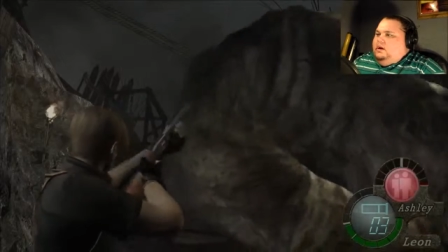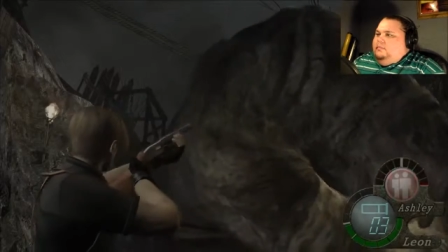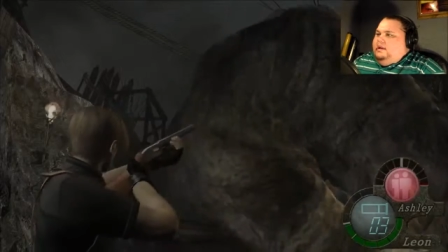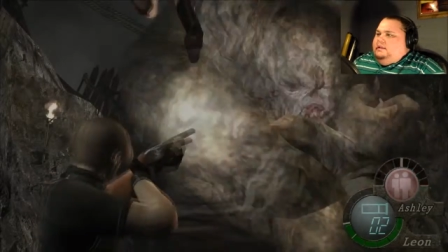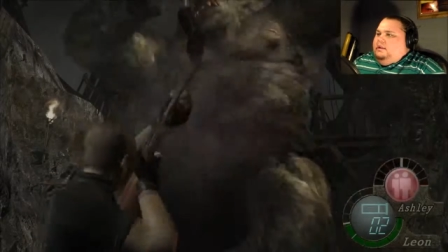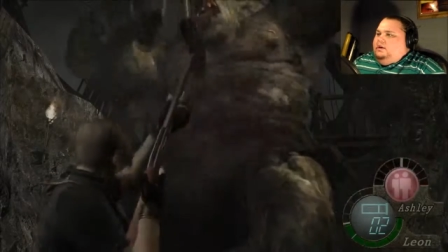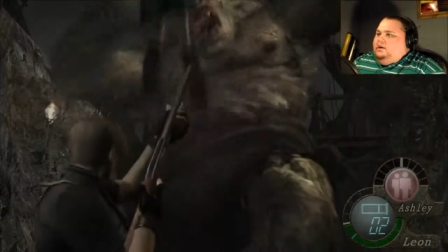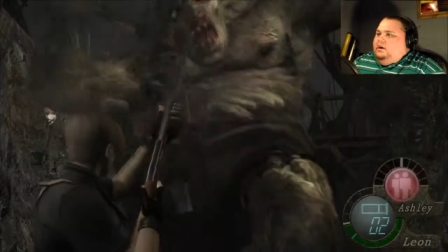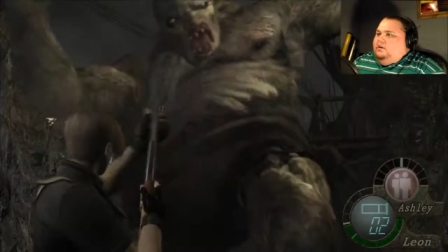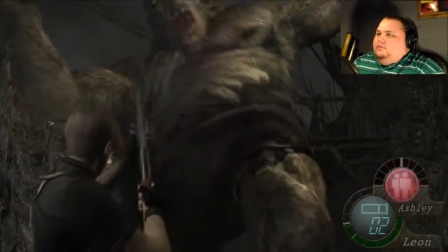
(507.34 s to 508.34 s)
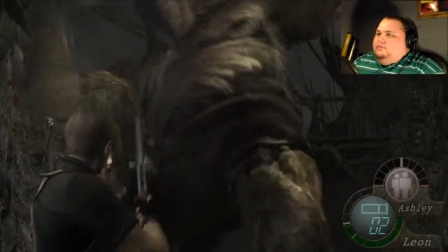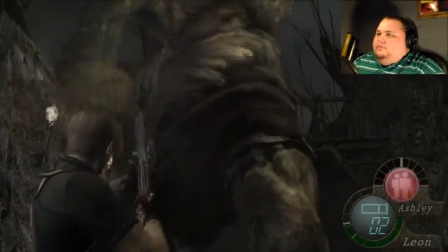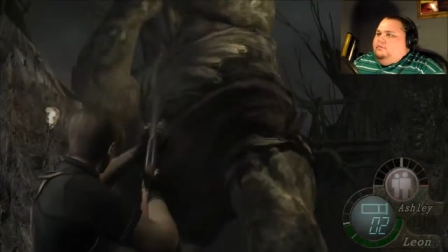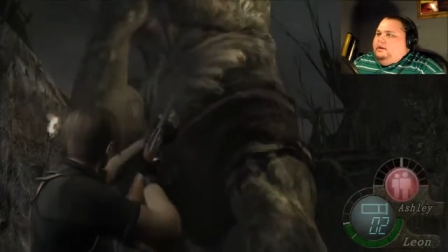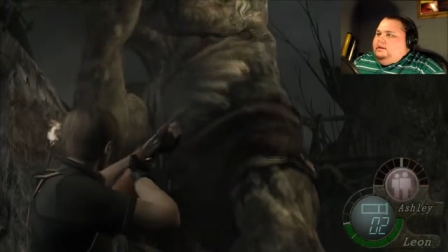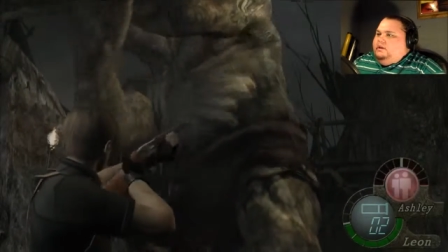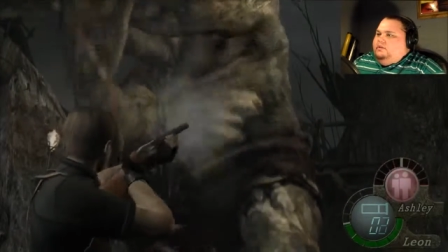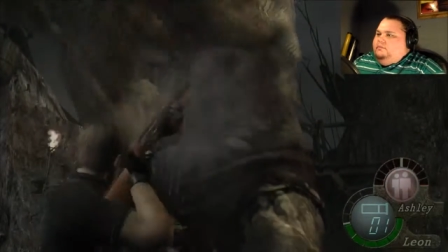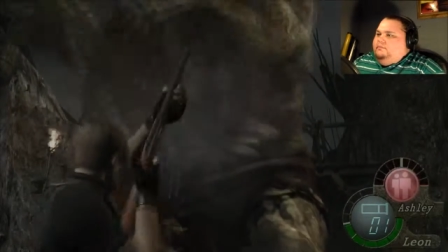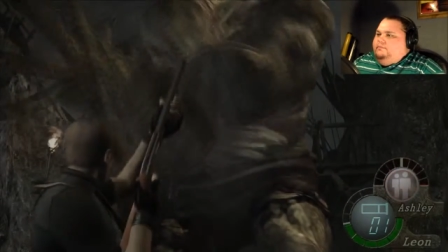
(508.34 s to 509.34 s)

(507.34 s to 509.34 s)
Oh man, let her go. Thank you.